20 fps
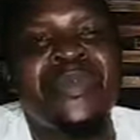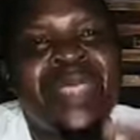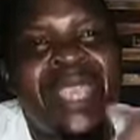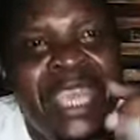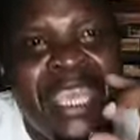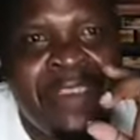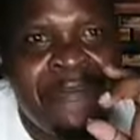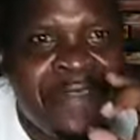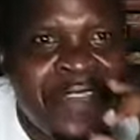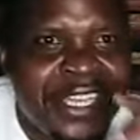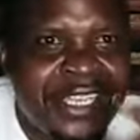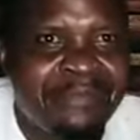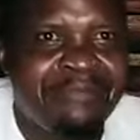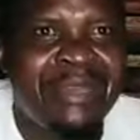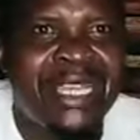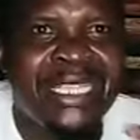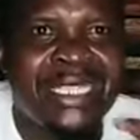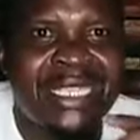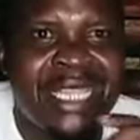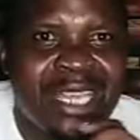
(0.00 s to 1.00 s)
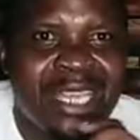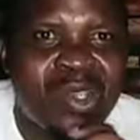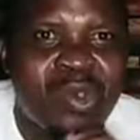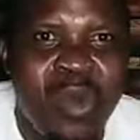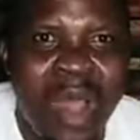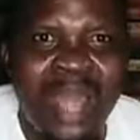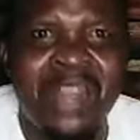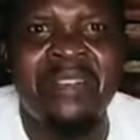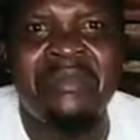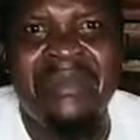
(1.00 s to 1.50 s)
If it means there is
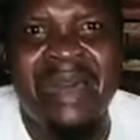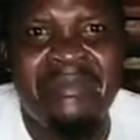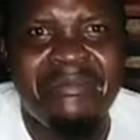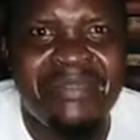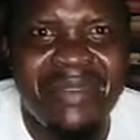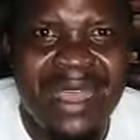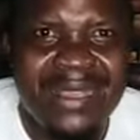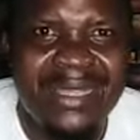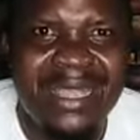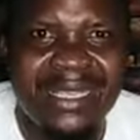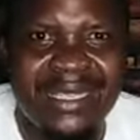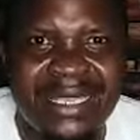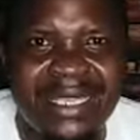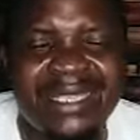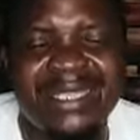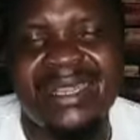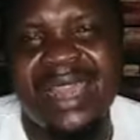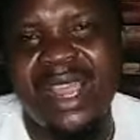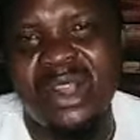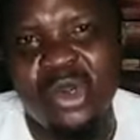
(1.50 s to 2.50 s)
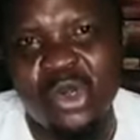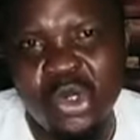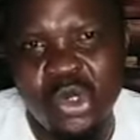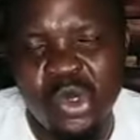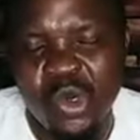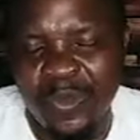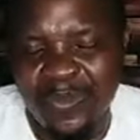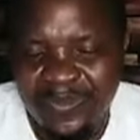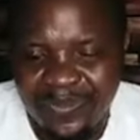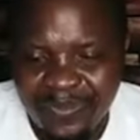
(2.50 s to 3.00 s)
one of my brothers is in Nakuru,